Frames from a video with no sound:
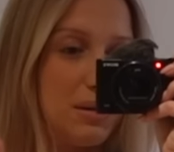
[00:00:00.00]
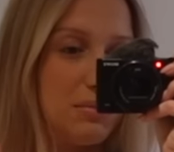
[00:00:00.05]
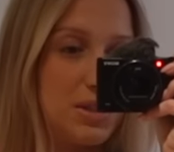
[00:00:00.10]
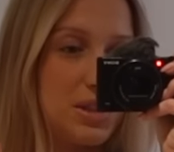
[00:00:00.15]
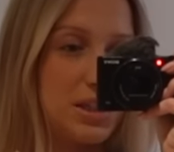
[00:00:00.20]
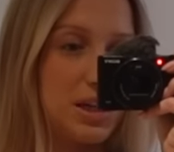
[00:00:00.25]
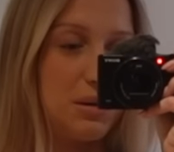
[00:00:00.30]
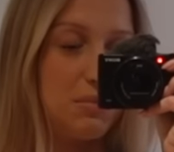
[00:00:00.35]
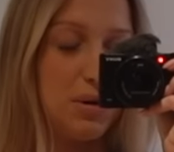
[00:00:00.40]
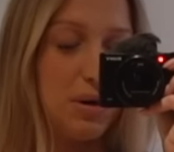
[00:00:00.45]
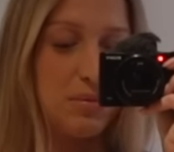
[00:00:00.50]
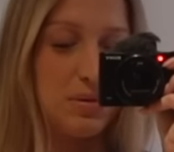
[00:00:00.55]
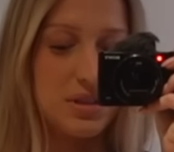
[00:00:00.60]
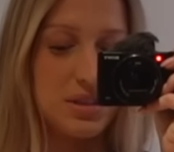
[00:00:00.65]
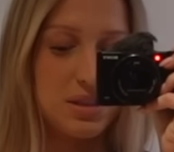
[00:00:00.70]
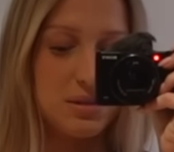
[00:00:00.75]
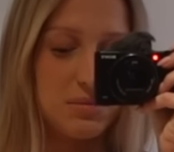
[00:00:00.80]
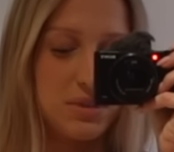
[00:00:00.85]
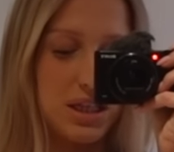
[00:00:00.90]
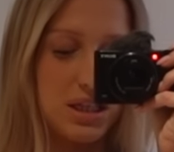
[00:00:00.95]
I'm just going to pop on
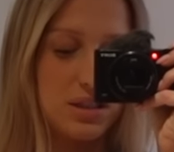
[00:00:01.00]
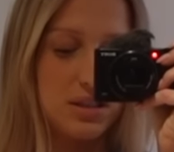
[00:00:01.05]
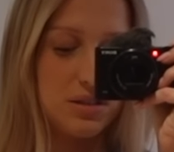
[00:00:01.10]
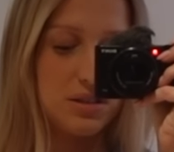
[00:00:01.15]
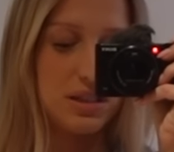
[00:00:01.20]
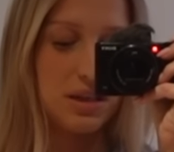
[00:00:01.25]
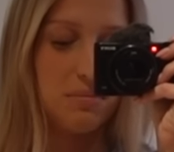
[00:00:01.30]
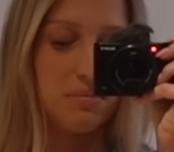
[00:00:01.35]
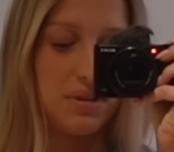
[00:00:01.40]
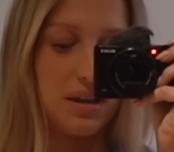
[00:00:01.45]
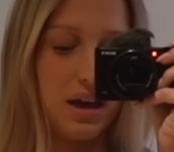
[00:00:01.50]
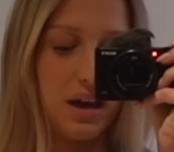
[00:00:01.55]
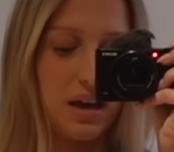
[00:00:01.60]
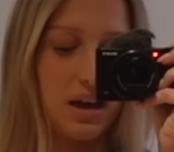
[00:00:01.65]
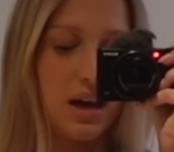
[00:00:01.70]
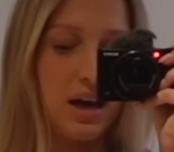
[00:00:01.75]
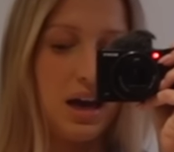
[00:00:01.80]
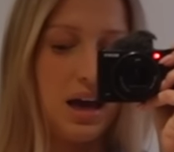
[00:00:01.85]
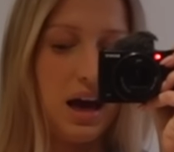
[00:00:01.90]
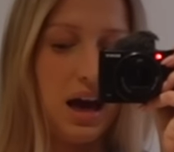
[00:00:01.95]
some jeans or something.
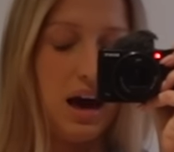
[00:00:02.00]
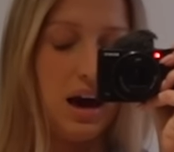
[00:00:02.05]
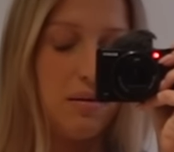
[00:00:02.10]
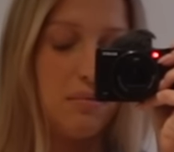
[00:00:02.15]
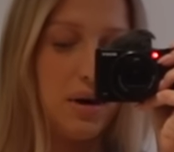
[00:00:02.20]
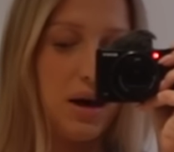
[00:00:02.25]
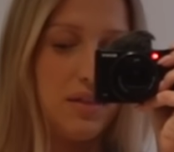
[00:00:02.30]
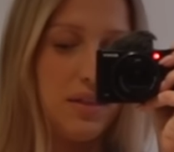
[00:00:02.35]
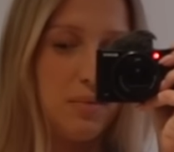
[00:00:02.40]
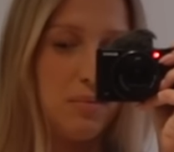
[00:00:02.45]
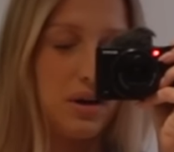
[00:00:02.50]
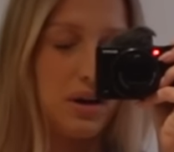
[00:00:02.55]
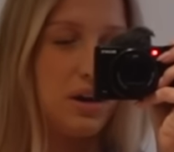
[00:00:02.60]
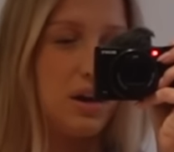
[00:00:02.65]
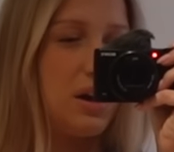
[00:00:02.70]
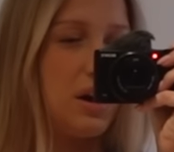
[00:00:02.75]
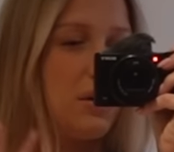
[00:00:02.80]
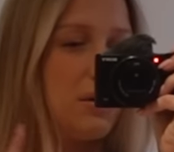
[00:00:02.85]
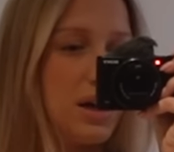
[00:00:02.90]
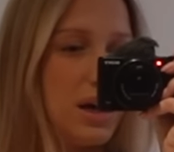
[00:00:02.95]
And then we're going to
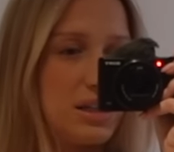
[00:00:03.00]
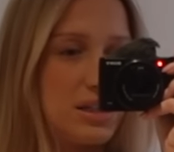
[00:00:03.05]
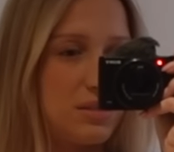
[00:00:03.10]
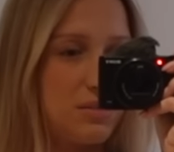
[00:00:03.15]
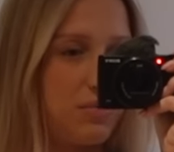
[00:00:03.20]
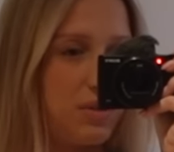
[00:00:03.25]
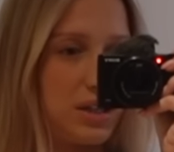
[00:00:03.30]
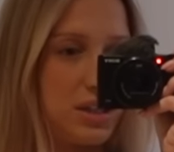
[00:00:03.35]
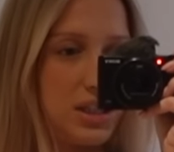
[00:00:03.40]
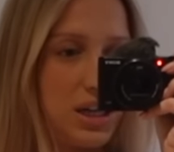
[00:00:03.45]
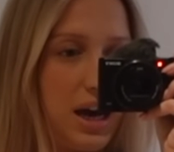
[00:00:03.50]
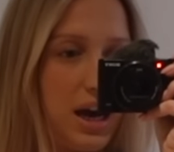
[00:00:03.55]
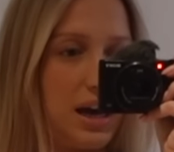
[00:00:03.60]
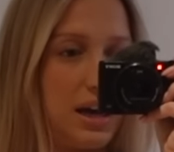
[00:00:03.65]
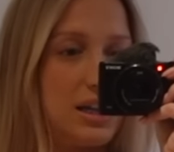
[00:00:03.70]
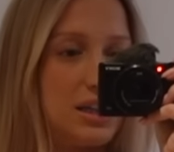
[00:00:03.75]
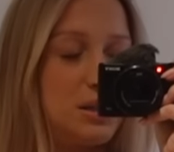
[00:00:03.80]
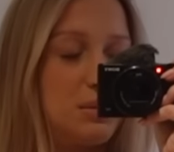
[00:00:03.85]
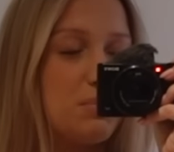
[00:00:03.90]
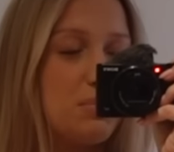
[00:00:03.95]
go and get some fresh air.
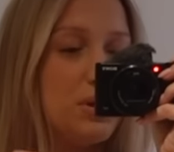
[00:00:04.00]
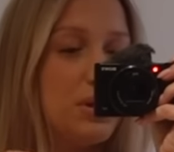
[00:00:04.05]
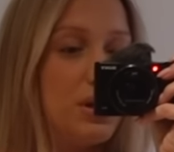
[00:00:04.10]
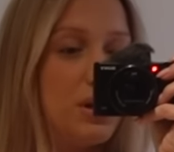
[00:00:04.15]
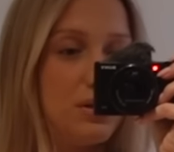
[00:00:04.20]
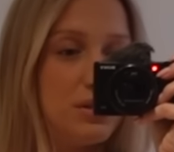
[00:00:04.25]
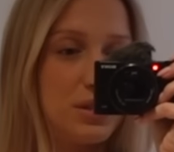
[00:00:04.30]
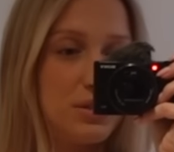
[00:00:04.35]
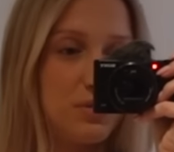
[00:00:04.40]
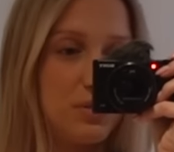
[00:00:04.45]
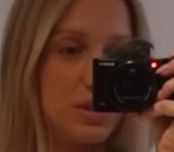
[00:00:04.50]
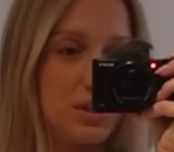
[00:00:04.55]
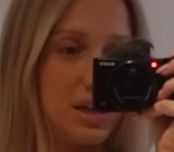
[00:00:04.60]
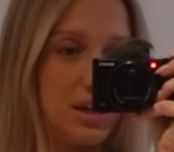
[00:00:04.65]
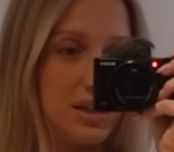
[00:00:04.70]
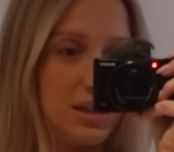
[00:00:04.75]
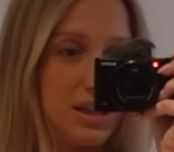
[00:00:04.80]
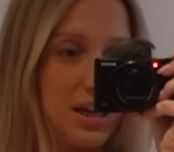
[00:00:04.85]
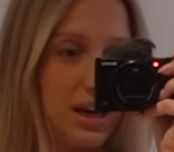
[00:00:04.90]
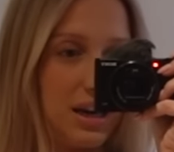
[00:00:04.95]
It is a beautiful
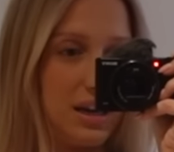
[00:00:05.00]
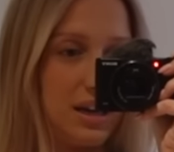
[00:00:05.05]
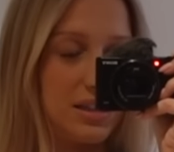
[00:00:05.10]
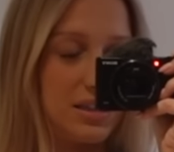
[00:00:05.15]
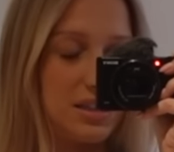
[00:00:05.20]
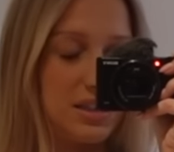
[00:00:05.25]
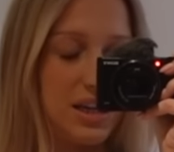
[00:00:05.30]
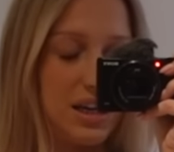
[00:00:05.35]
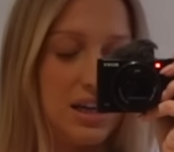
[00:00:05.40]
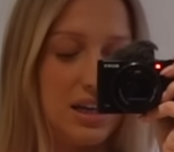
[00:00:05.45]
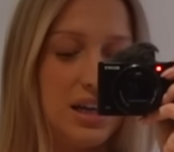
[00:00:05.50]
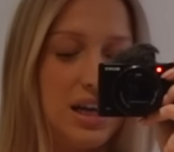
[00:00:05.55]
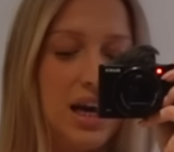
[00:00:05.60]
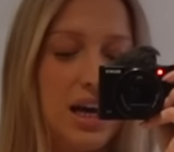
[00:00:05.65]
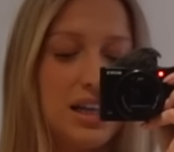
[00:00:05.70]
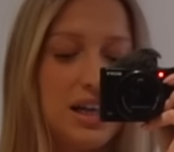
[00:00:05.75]
sunny day in London.